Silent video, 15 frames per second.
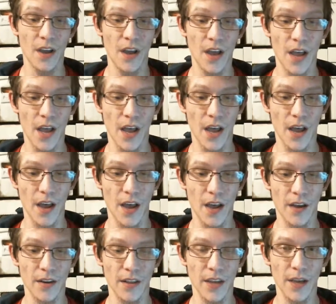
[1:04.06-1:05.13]

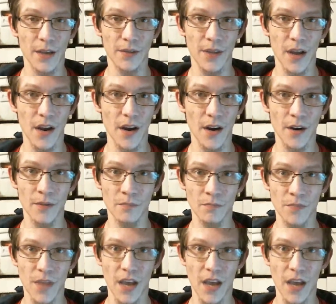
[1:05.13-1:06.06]
And they get there,